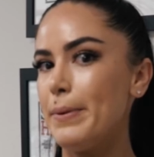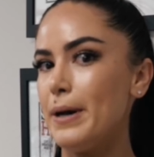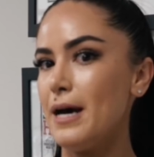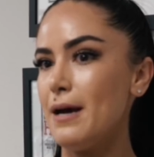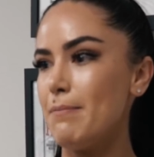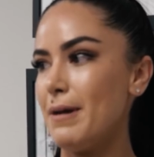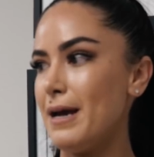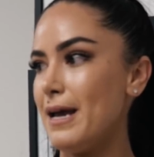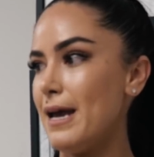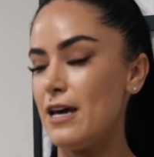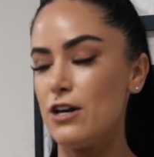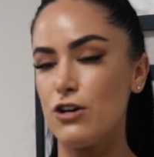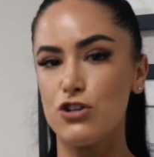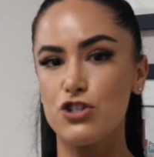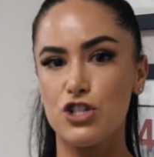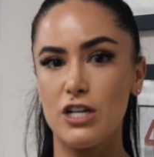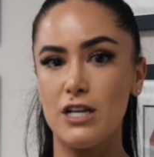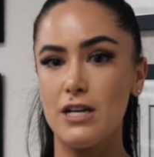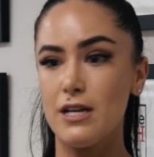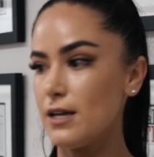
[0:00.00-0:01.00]
but my
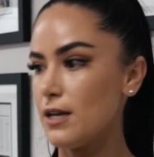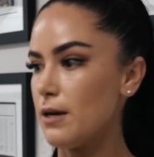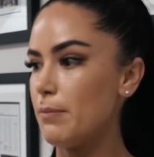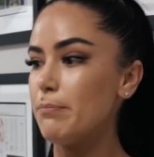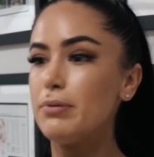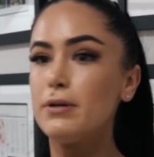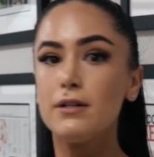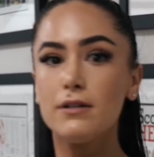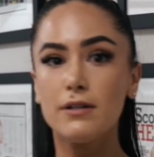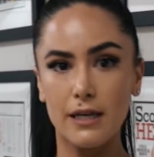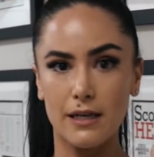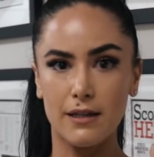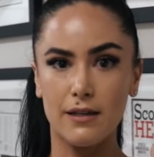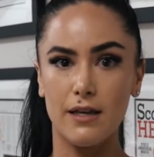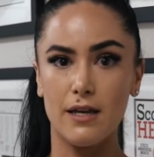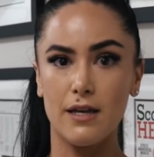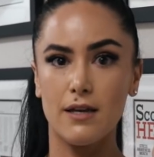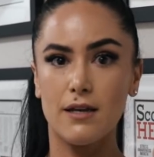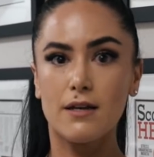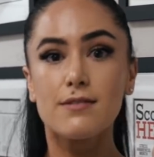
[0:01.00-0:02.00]
energy
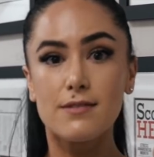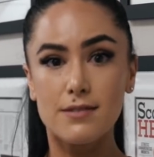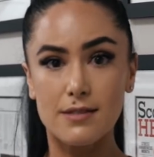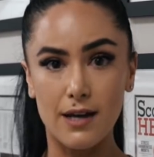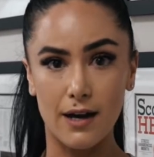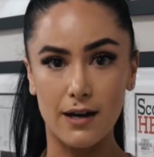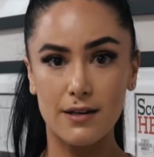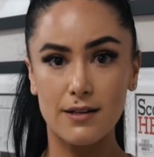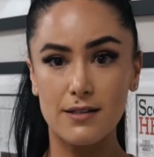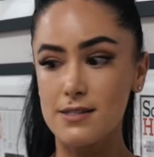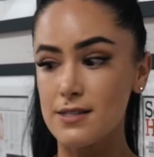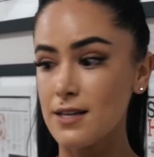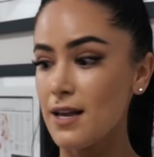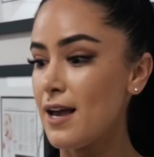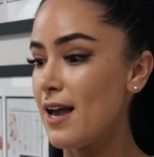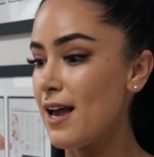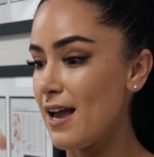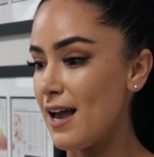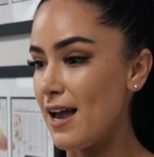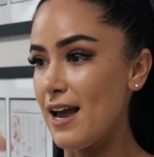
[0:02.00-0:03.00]
completely sucks.
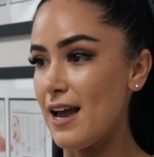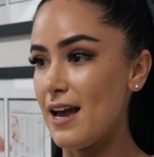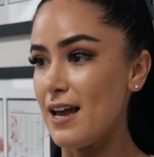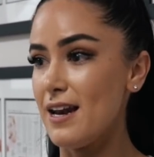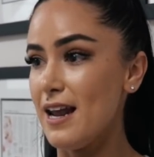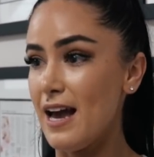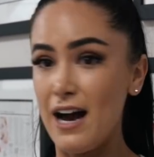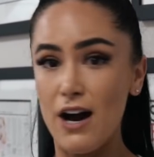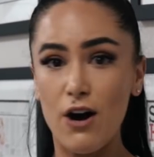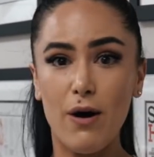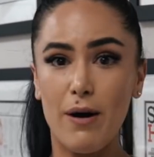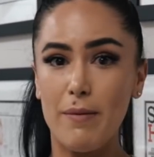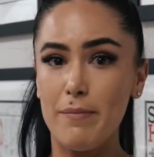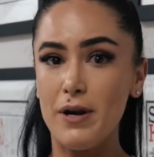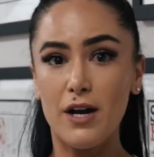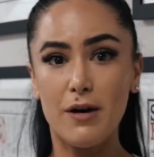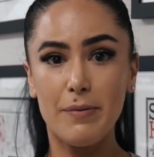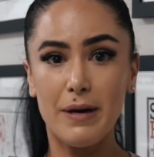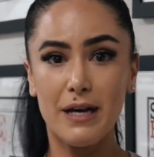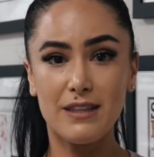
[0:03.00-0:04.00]
And now I'm
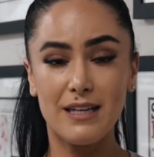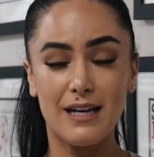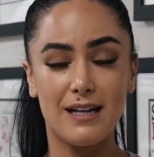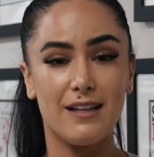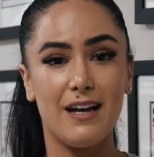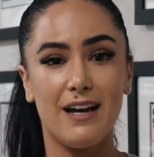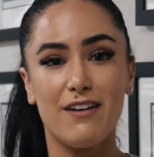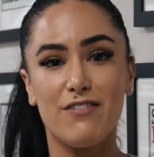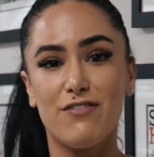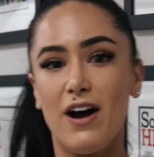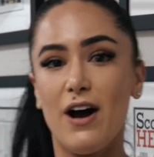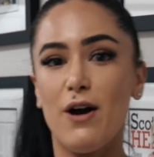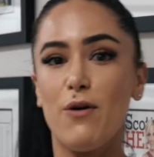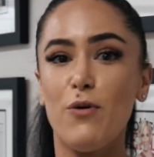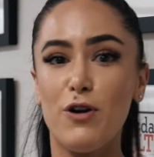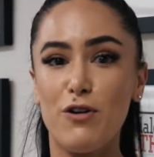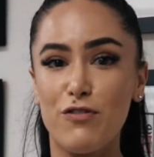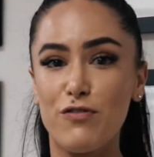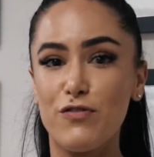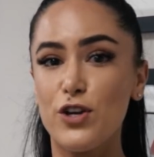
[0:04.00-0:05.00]
not about that life. I
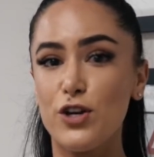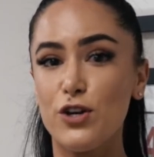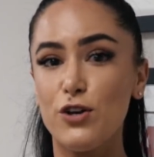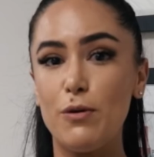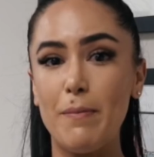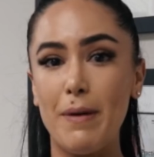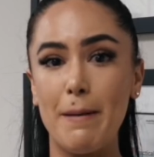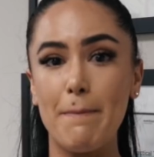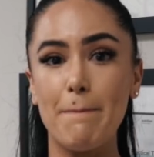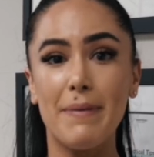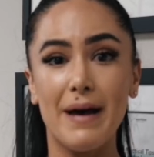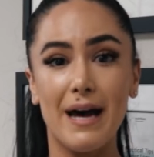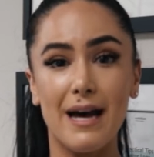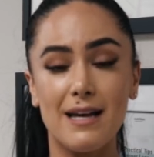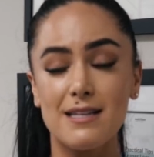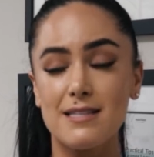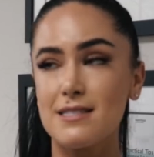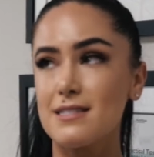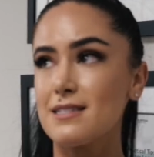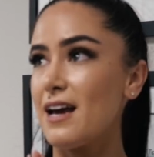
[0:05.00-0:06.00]
want to feel my
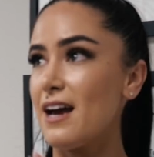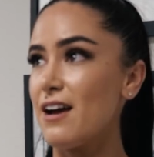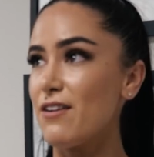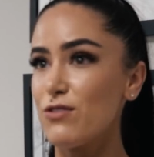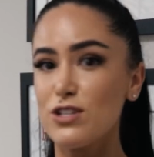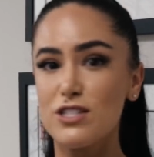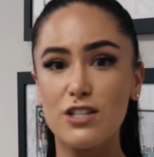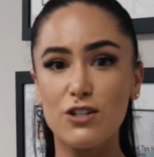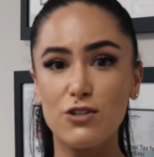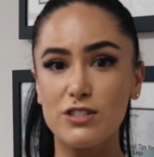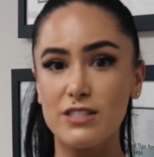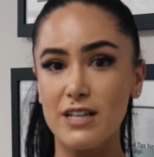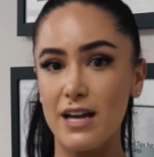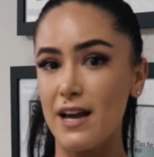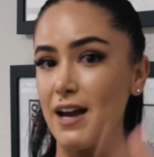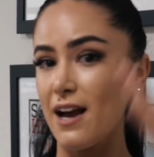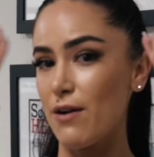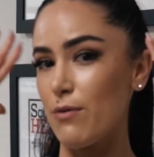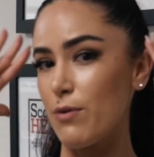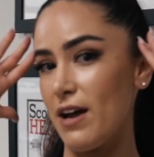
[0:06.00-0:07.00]
best every single
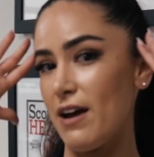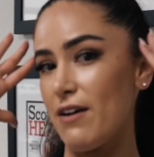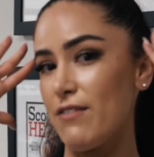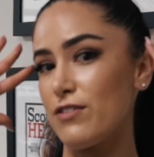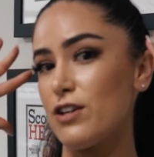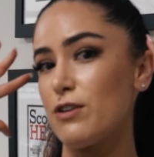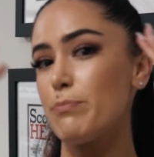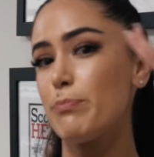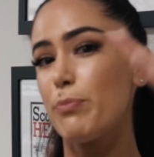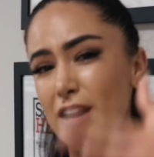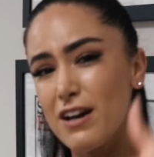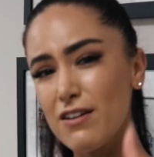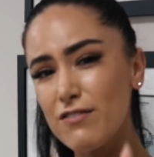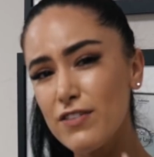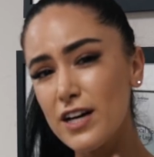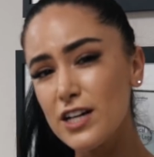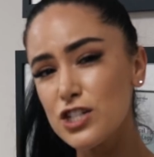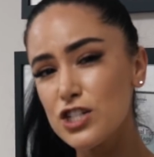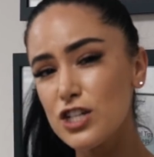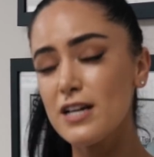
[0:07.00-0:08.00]
day. I want to have good brain
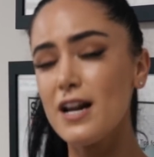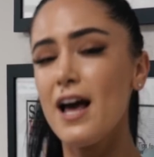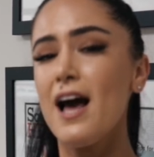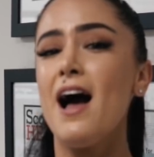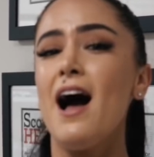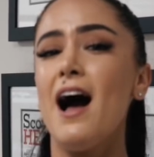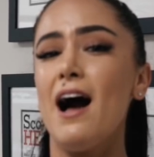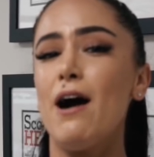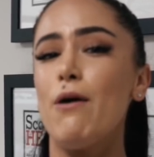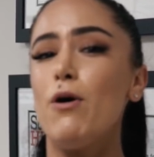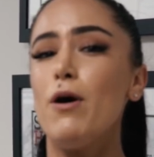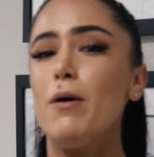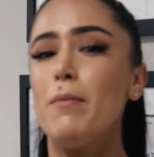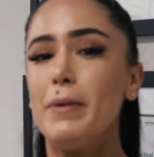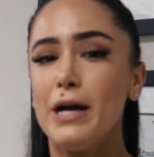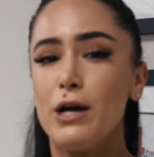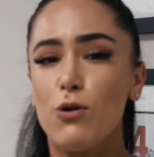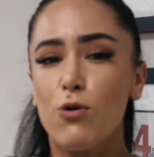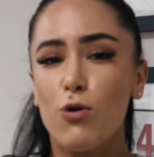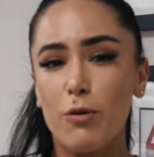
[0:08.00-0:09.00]
function. I want
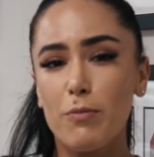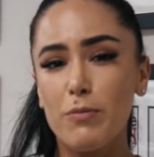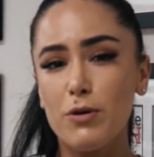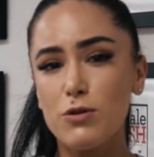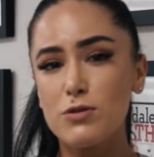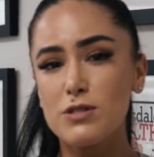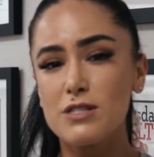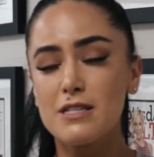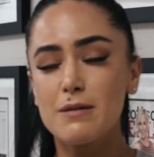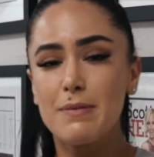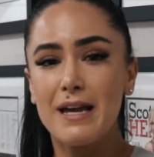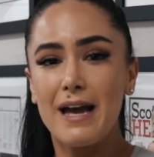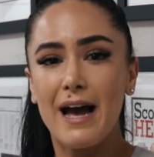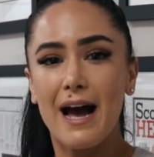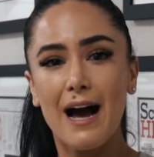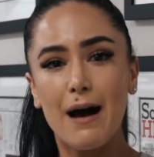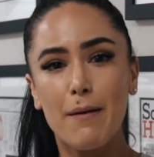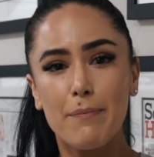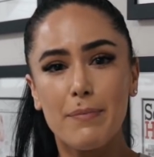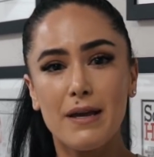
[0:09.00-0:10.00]
my hormones to be
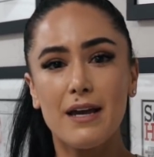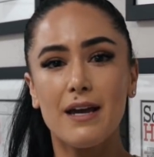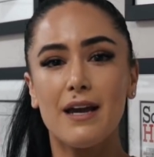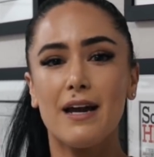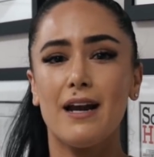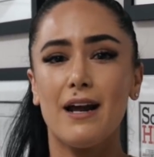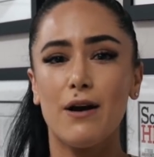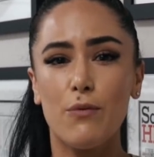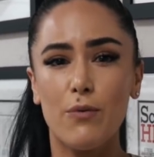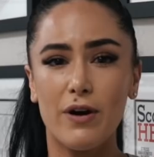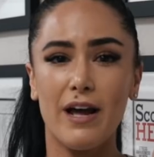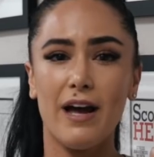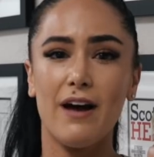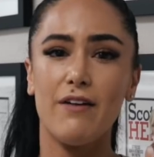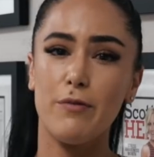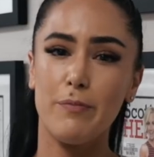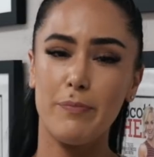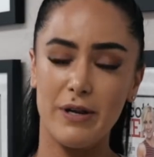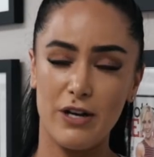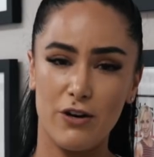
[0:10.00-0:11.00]
happy, and I want to
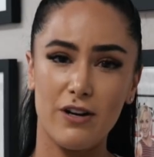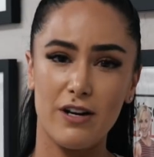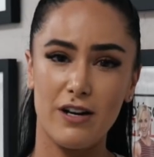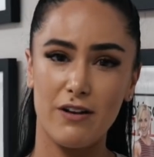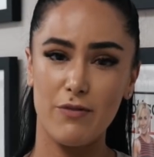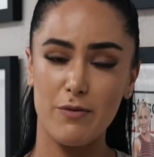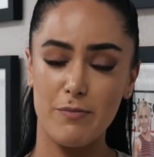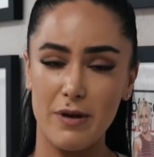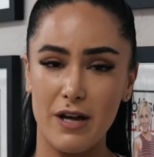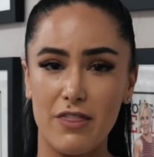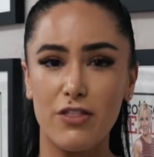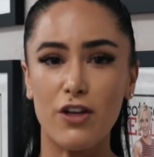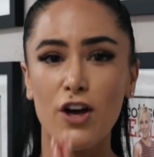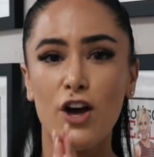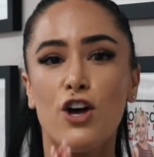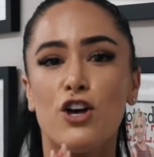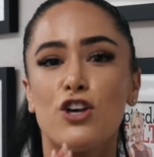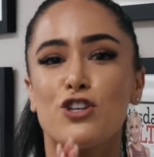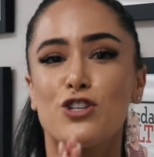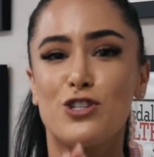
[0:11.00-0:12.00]
have a period every month.
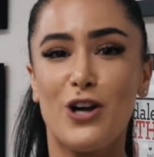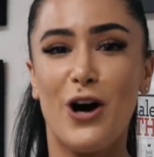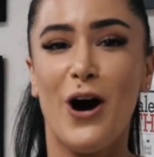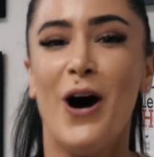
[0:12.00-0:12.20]
So